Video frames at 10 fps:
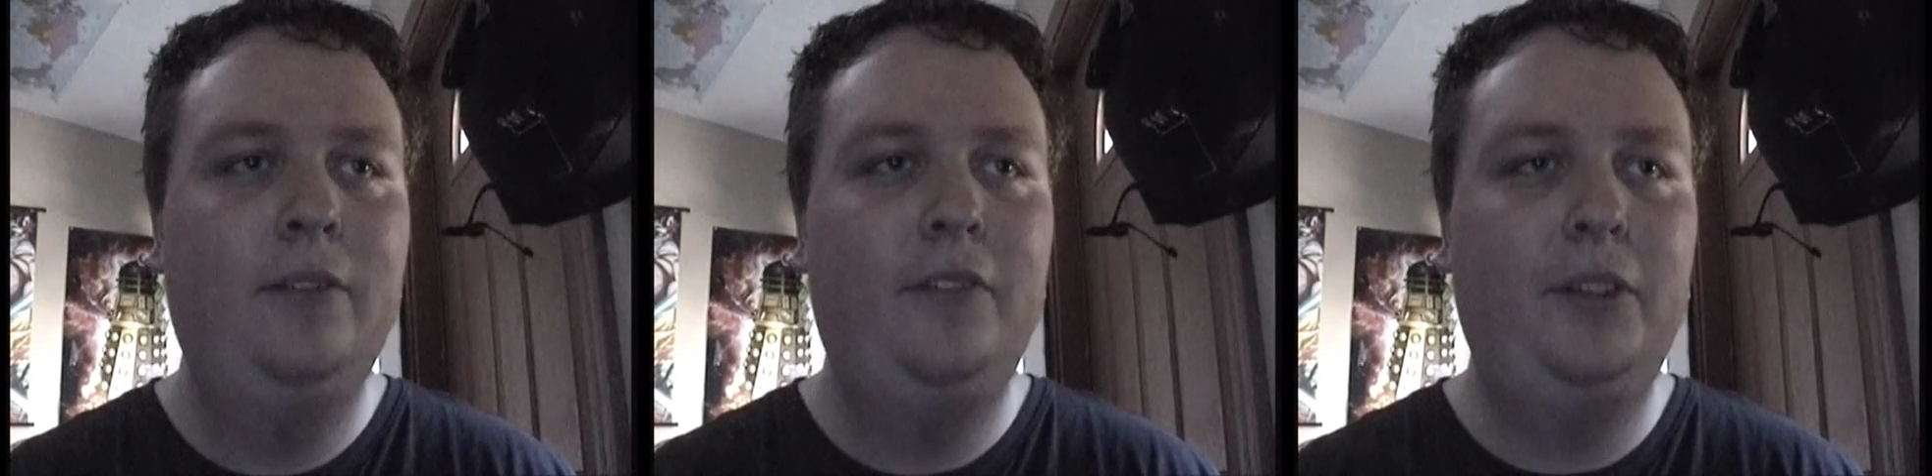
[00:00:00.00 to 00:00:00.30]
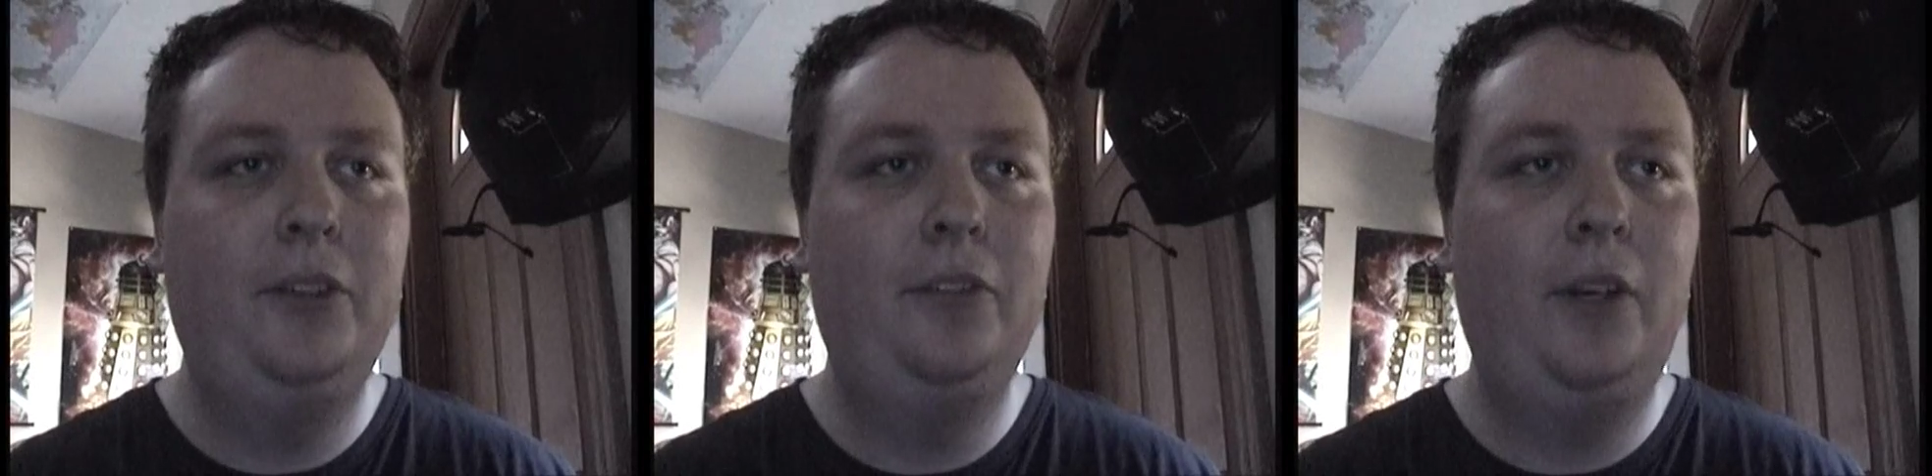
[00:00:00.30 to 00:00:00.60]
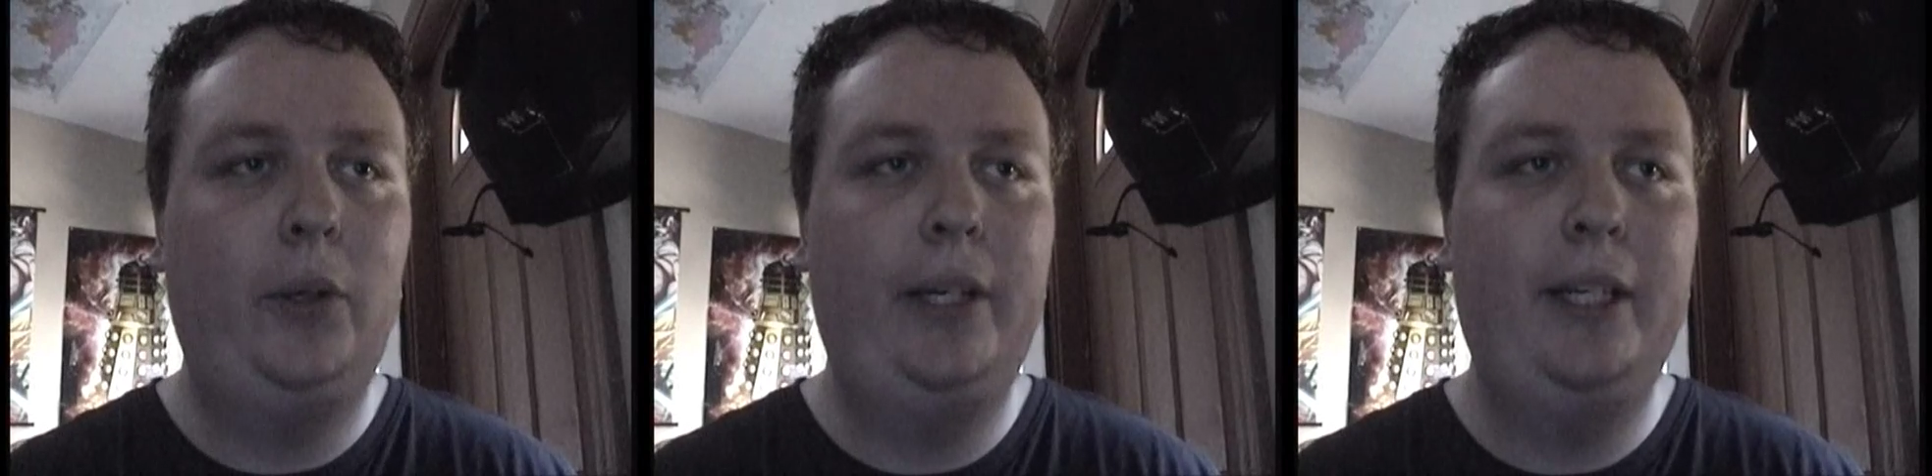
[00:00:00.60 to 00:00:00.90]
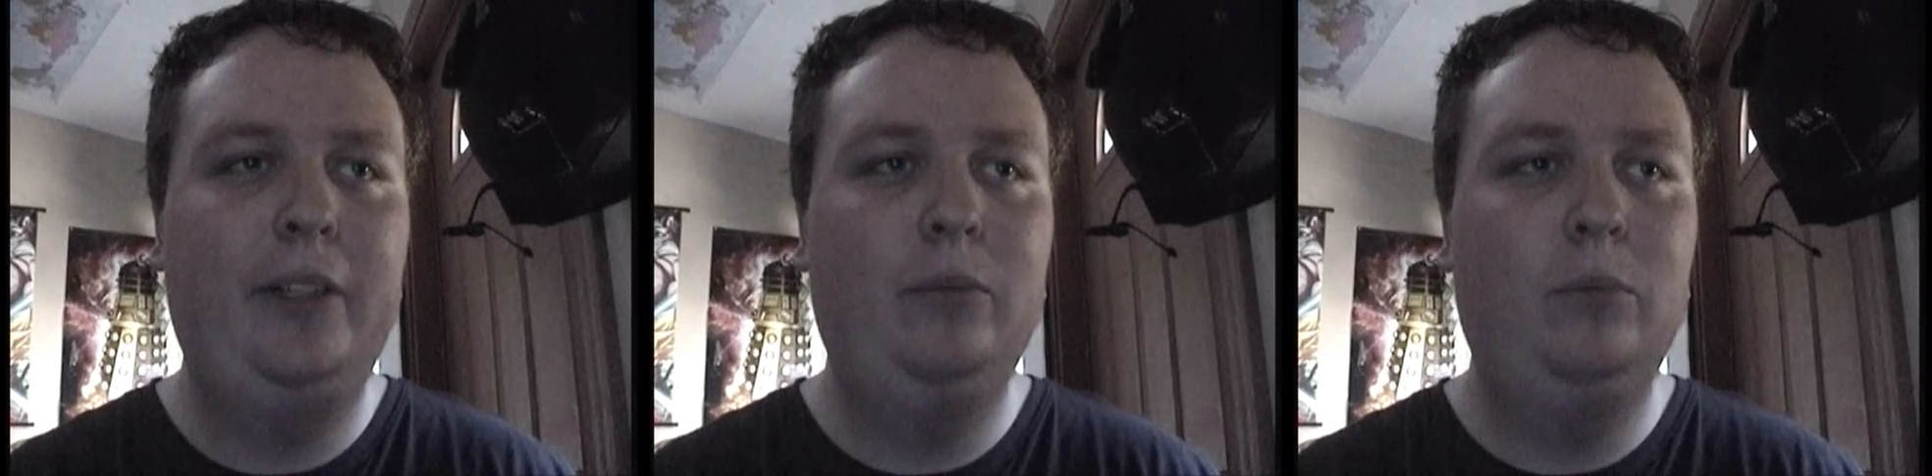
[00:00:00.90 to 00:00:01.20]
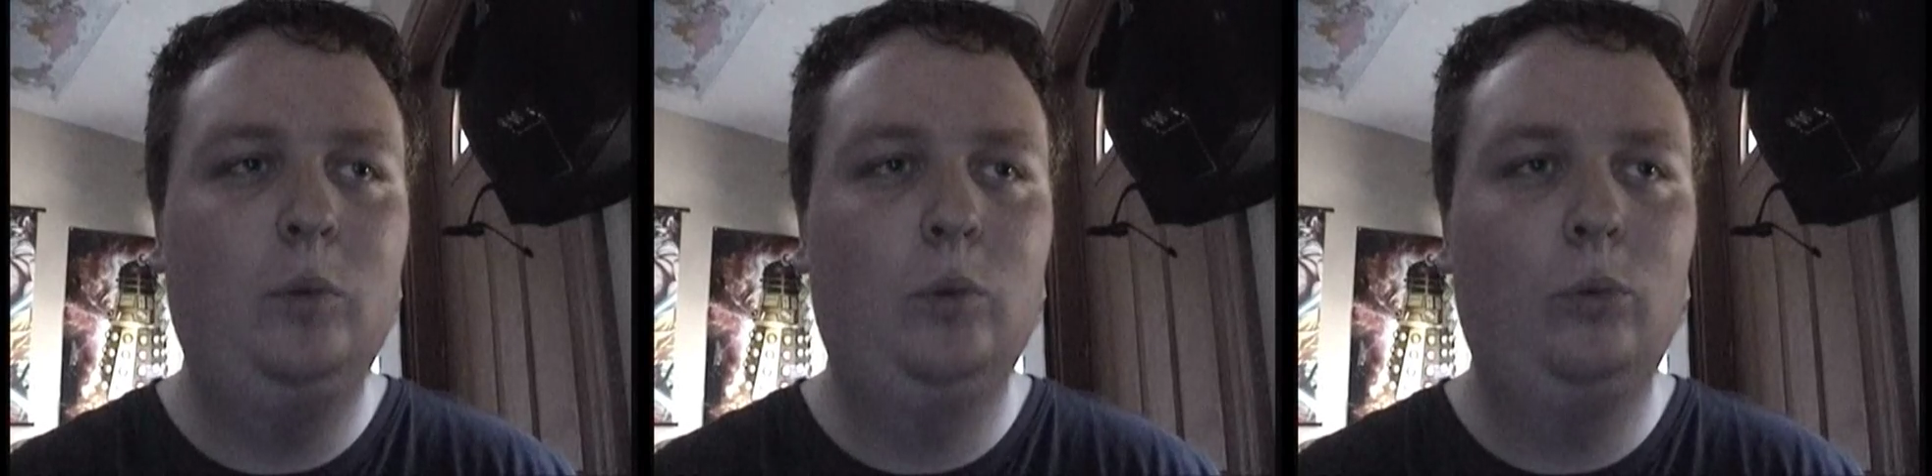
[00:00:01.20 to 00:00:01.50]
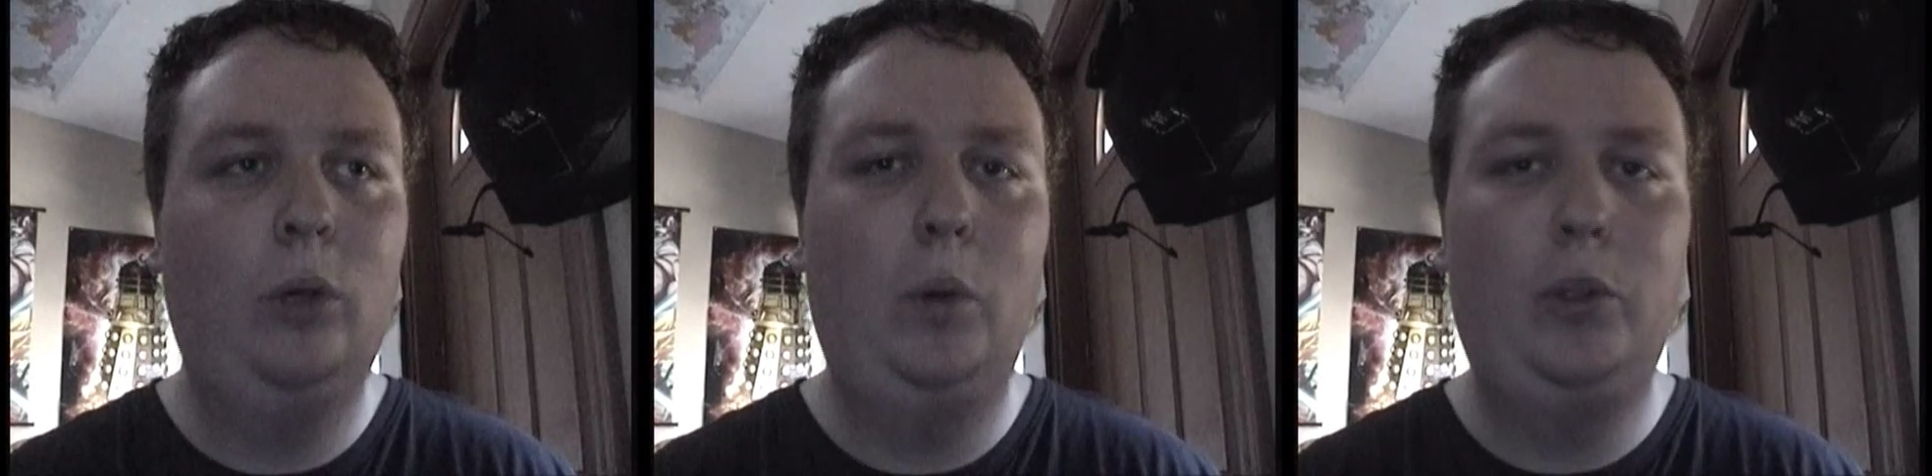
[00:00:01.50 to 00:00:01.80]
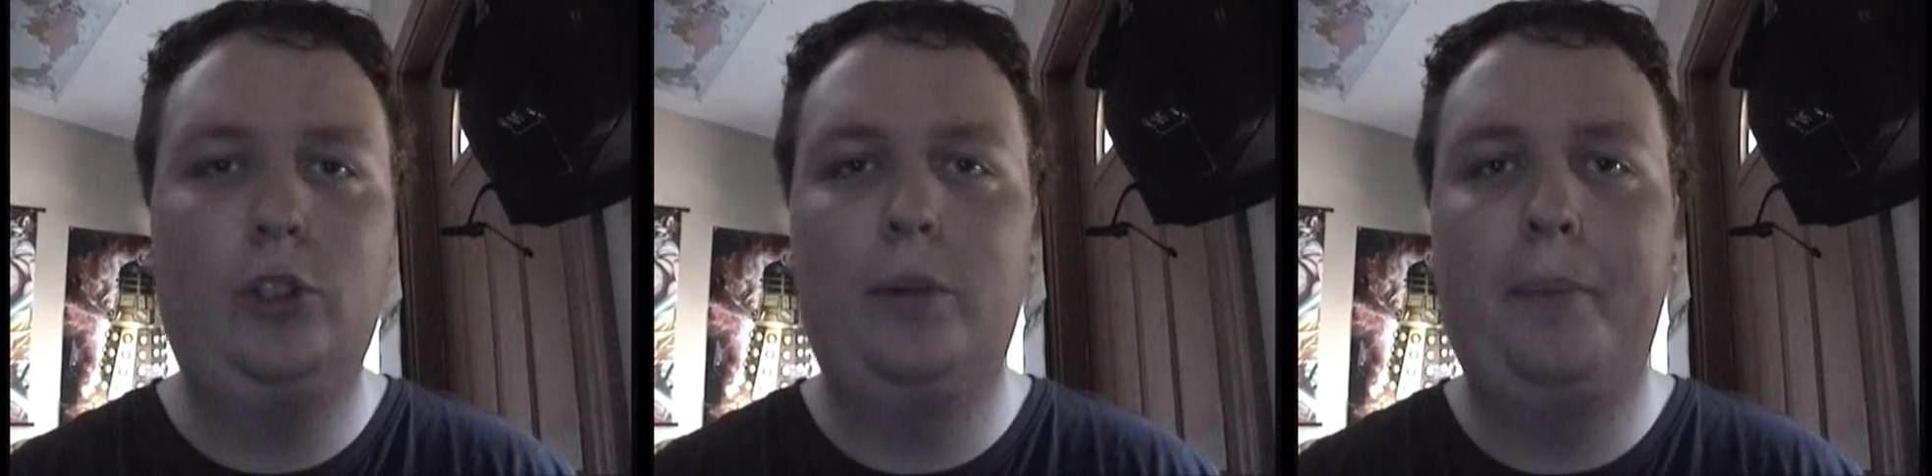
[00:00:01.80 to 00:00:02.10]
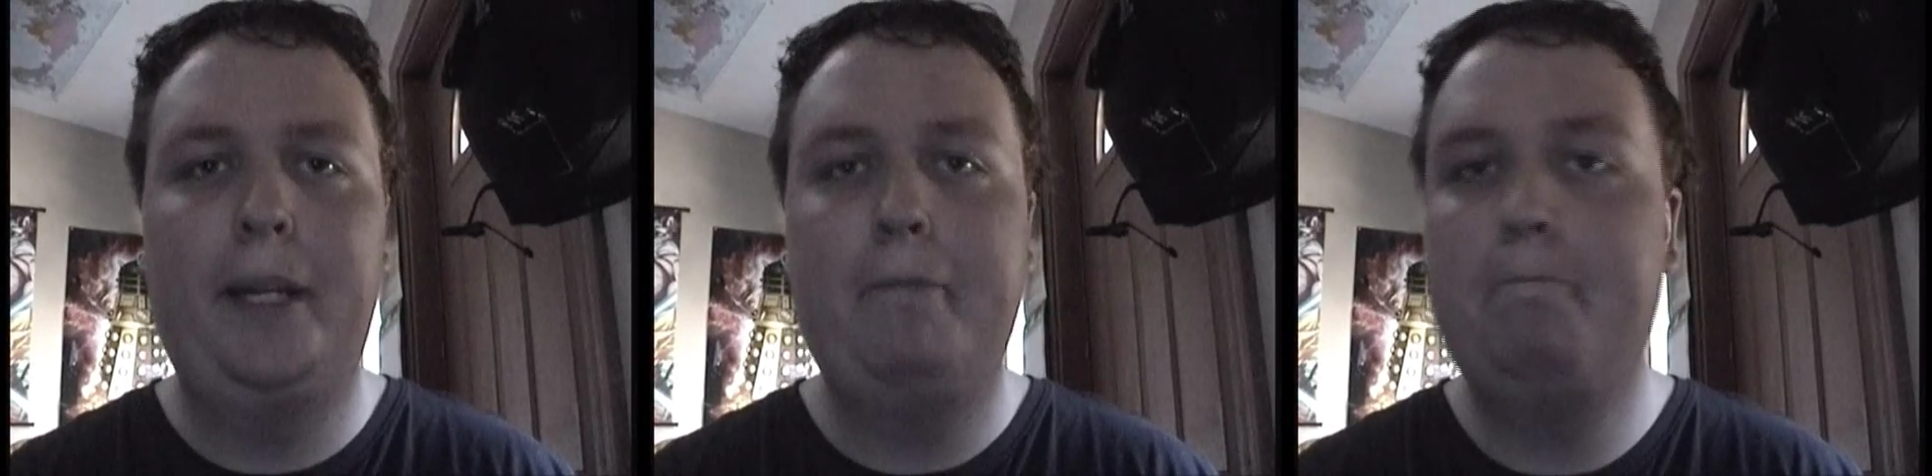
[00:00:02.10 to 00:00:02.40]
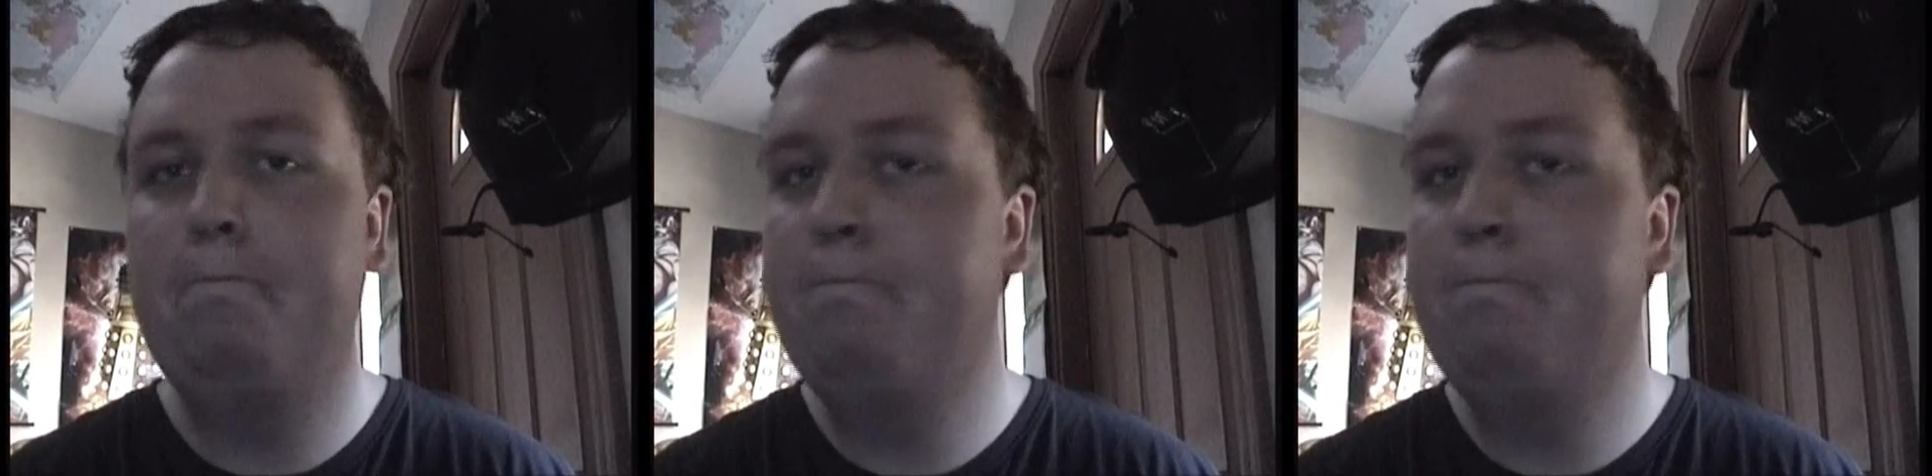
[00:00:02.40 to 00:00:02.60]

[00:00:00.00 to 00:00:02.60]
Feels very road trippy.